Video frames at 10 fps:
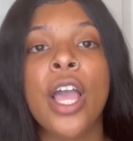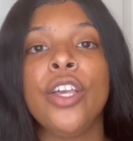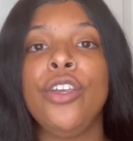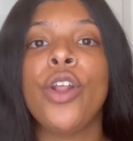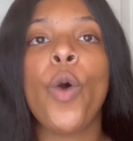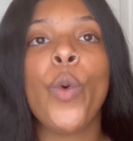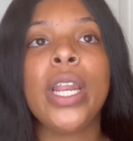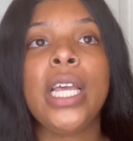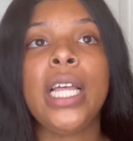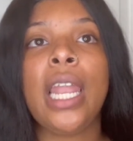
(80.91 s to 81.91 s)
You don't want
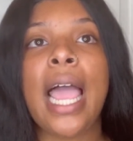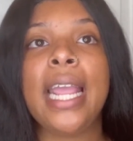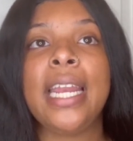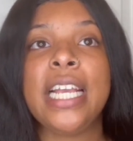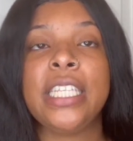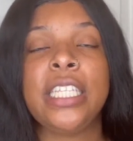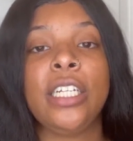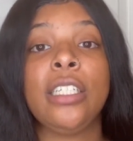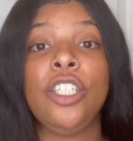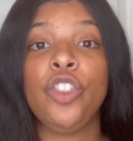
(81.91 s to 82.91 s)
to like
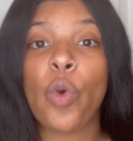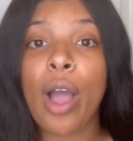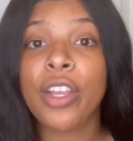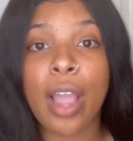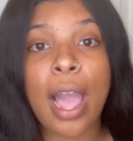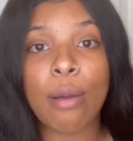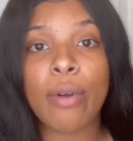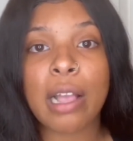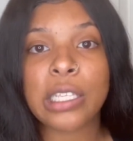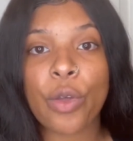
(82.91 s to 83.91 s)
necessarily draw your
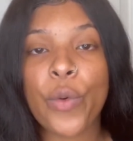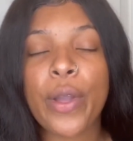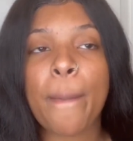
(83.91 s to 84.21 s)
eyebrows on,